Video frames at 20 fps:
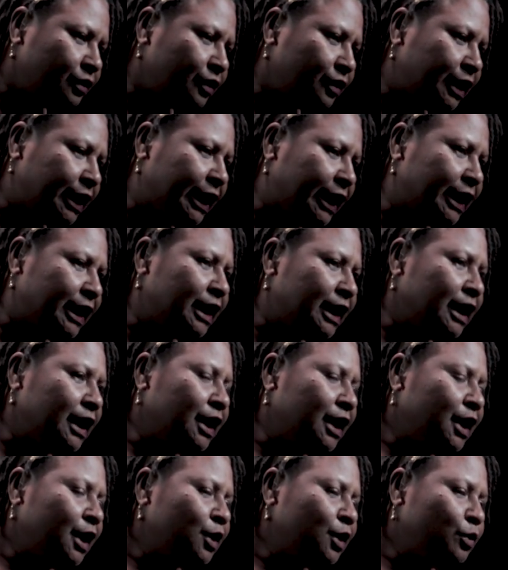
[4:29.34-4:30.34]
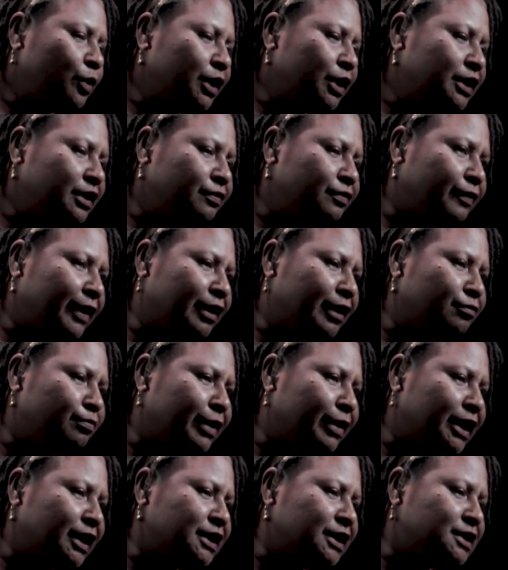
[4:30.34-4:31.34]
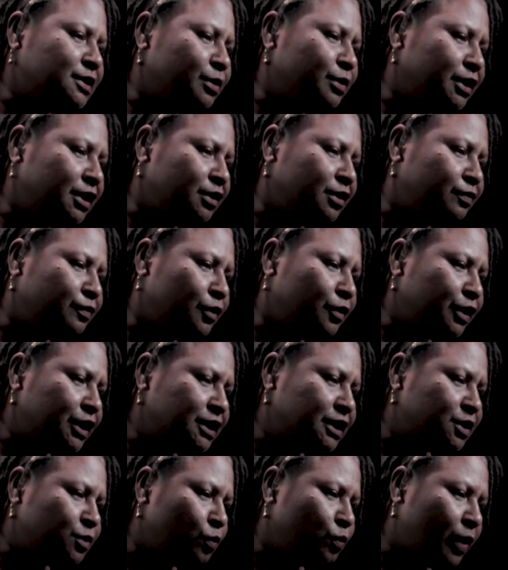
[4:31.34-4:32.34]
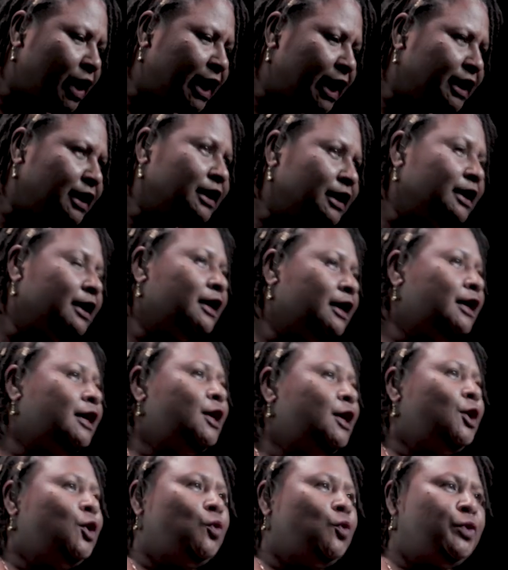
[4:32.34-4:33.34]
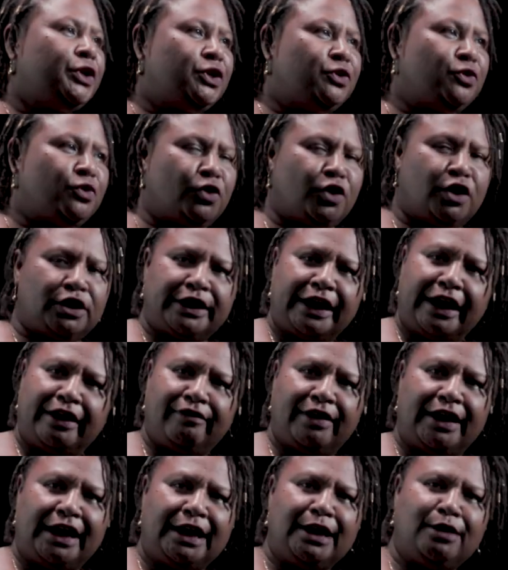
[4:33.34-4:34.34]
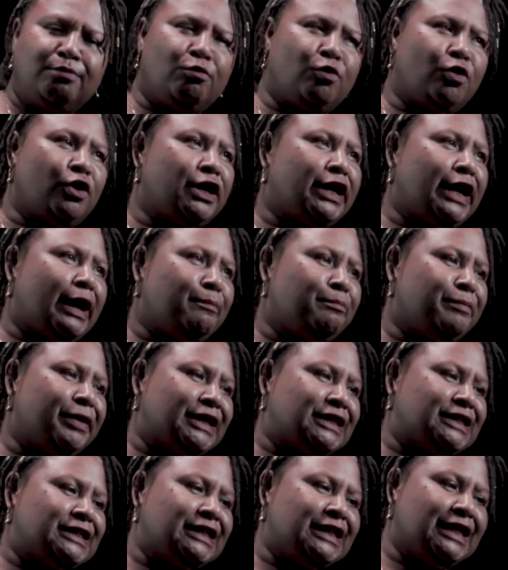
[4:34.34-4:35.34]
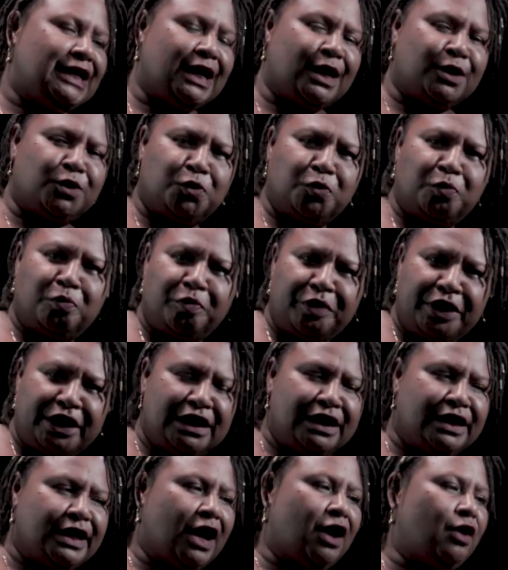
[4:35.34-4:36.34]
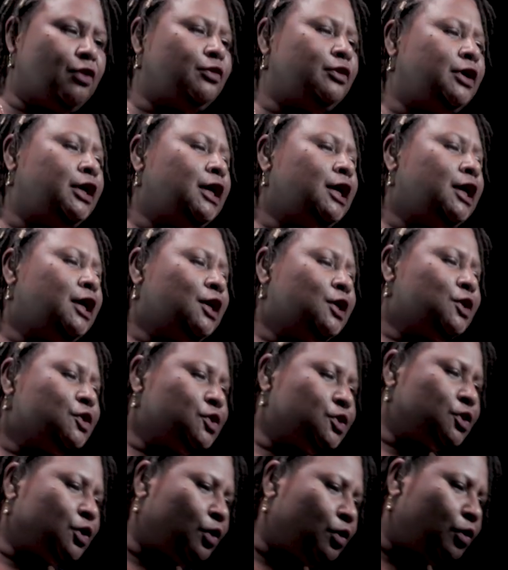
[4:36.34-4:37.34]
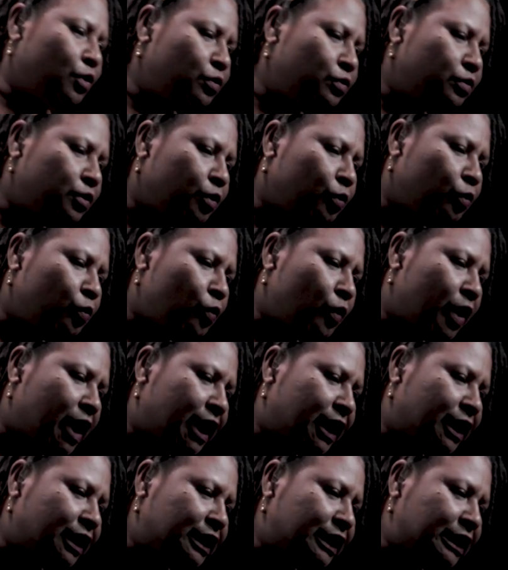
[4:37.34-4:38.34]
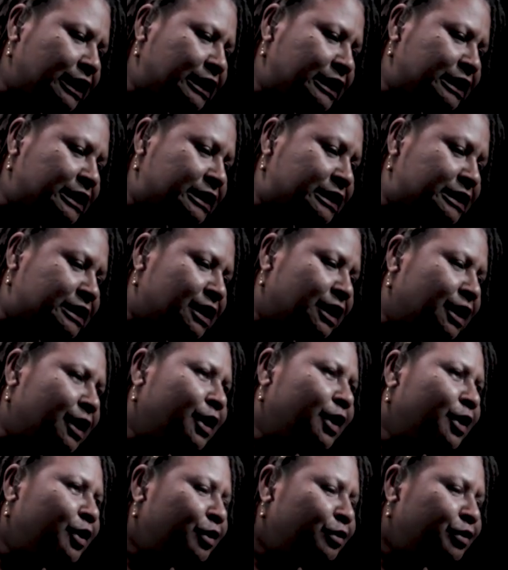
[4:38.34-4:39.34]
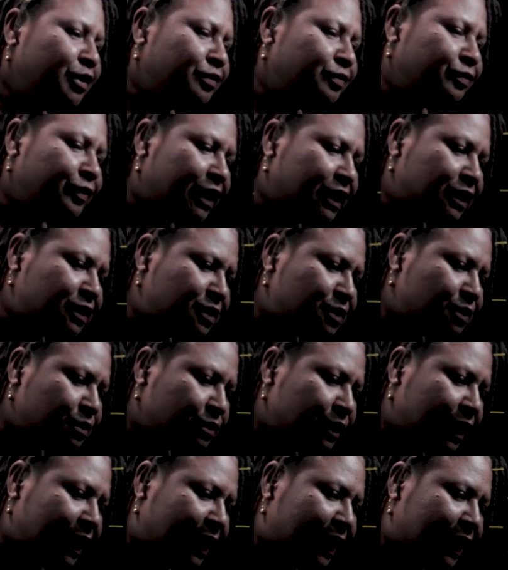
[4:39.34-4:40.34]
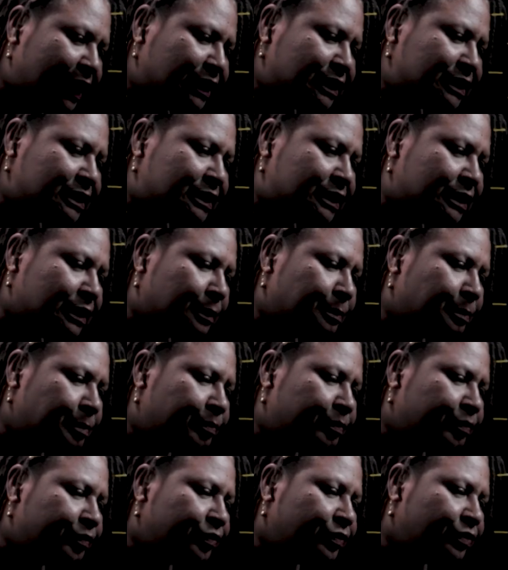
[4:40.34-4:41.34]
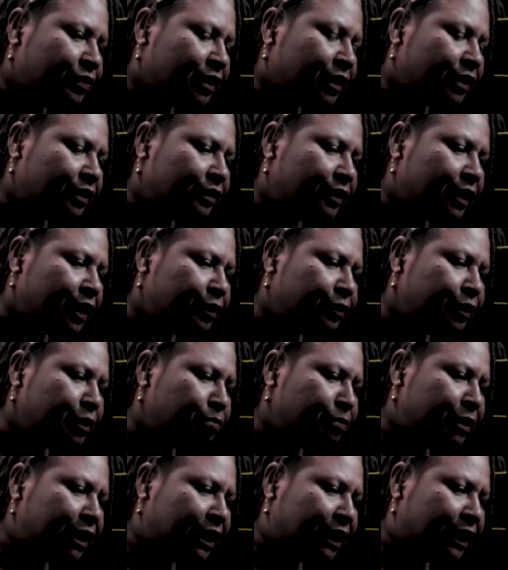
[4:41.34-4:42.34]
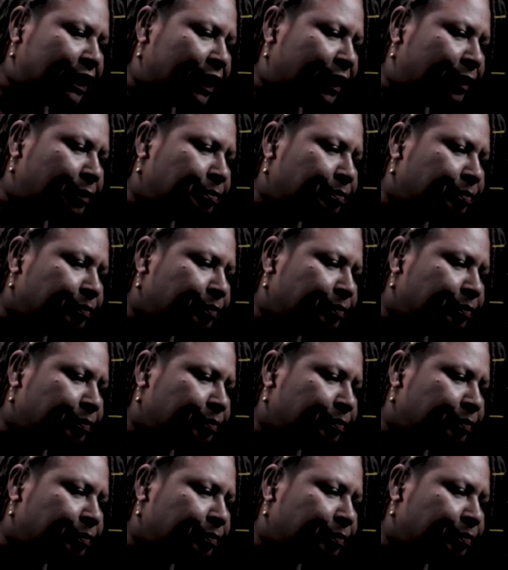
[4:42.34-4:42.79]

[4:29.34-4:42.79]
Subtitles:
Okay, 25 minus 24 is 1. We do not have any more numbers here to bring down, so 1 is referred to as the remainder.